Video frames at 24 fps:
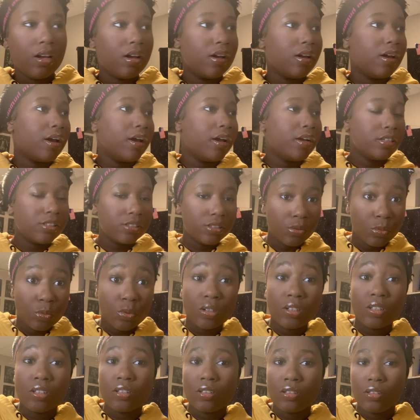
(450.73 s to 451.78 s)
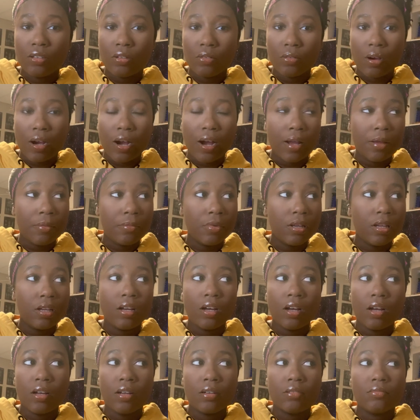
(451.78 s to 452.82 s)
I actually wanted to do eye
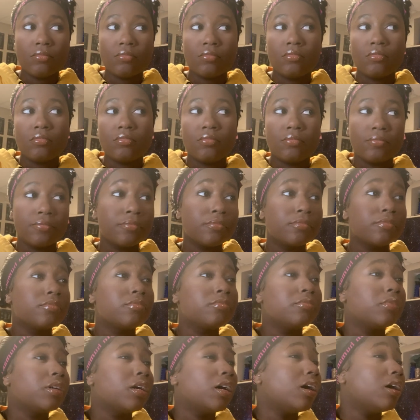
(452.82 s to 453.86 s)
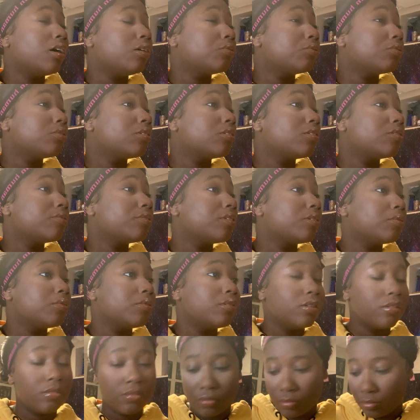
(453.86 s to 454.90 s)
makeup, but I don't know if I
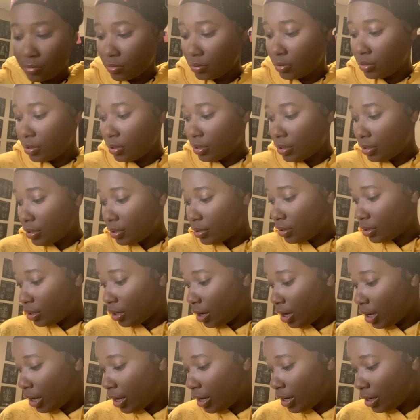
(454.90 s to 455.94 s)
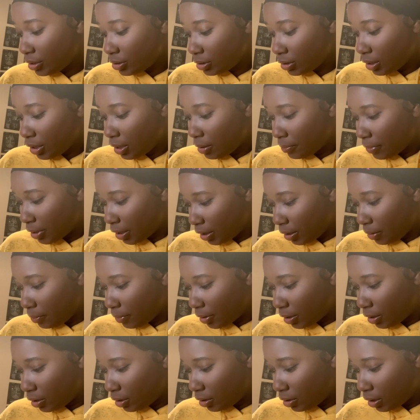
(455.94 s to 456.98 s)
will. I actually, I might, I
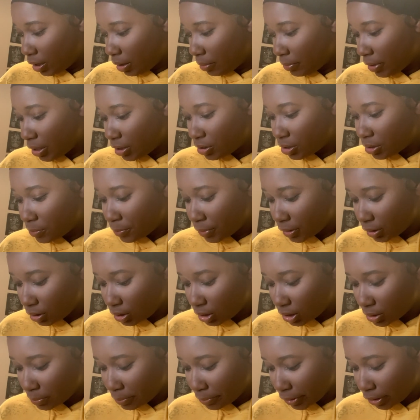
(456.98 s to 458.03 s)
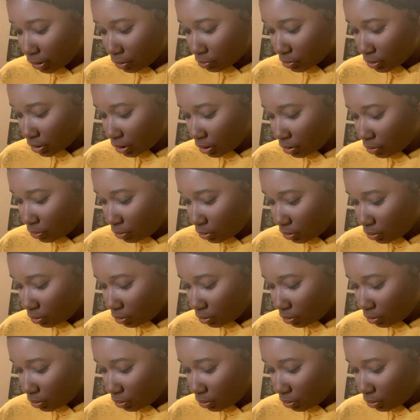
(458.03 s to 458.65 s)
might, I might just put this brown shade all